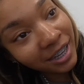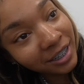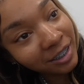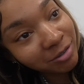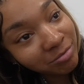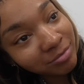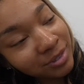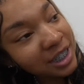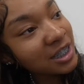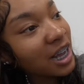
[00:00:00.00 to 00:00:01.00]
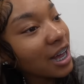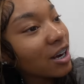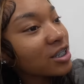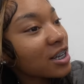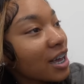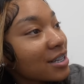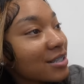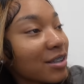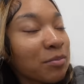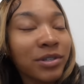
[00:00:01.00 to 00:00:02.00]
Bitch, I heard she
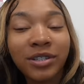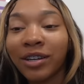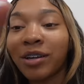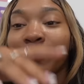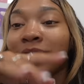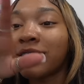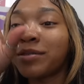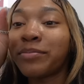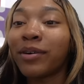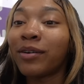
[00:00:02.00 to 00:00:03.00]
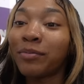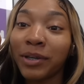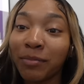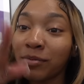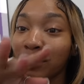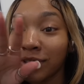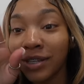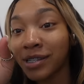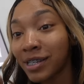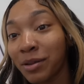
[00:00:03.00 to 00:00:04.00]
has. Let me shut up, cause bro, people was
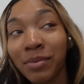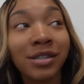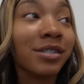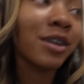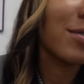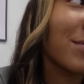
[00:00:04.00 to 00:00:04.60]
sending my stuff.